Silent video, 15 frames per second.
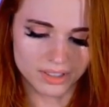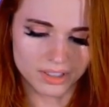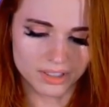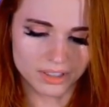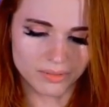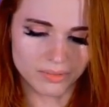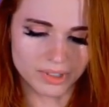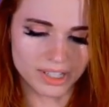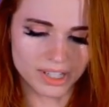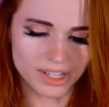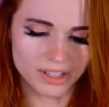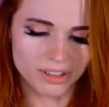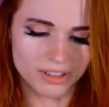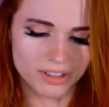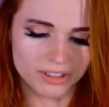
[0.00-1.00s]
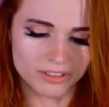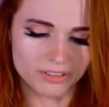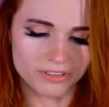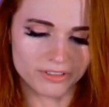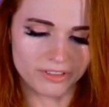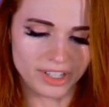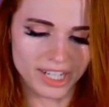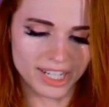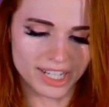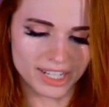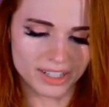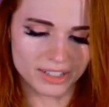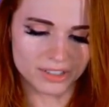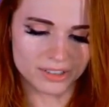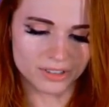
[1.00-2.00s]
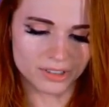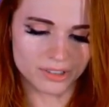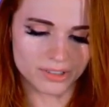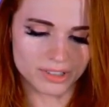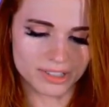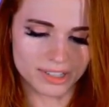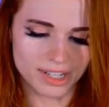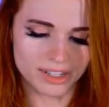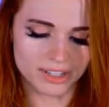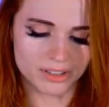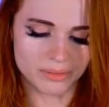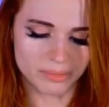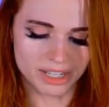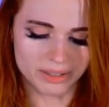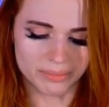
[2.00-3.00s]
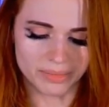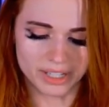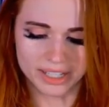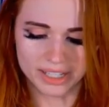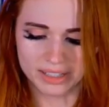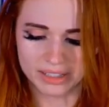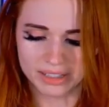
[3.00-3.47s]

We got along fine until you decided to make money the main